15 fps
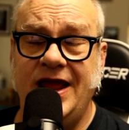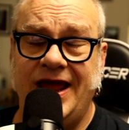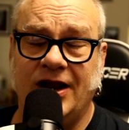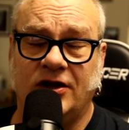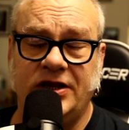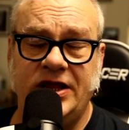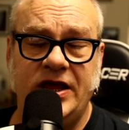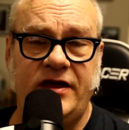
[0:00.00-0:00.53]

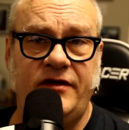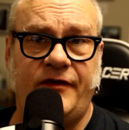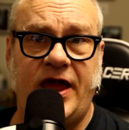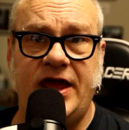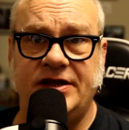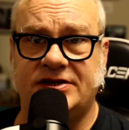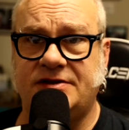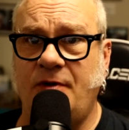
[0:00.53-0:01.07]
It'll leave
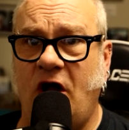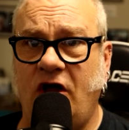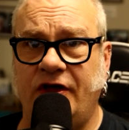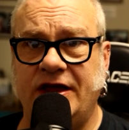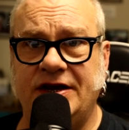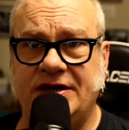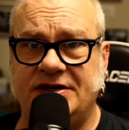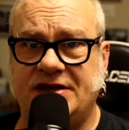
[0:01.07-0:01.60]
a small
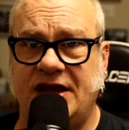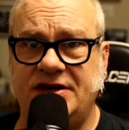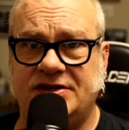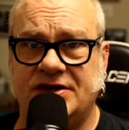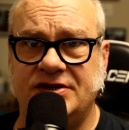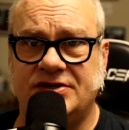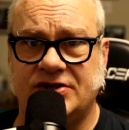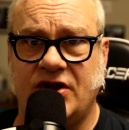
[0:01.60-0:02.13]

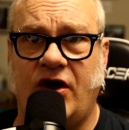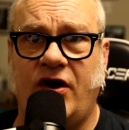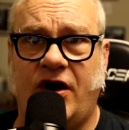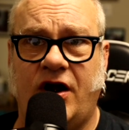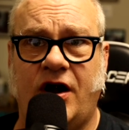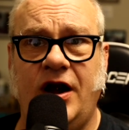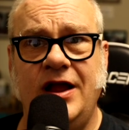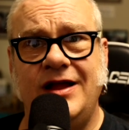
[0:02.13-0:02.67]
indentation
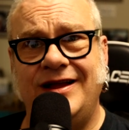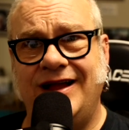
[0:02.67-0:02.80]
scar.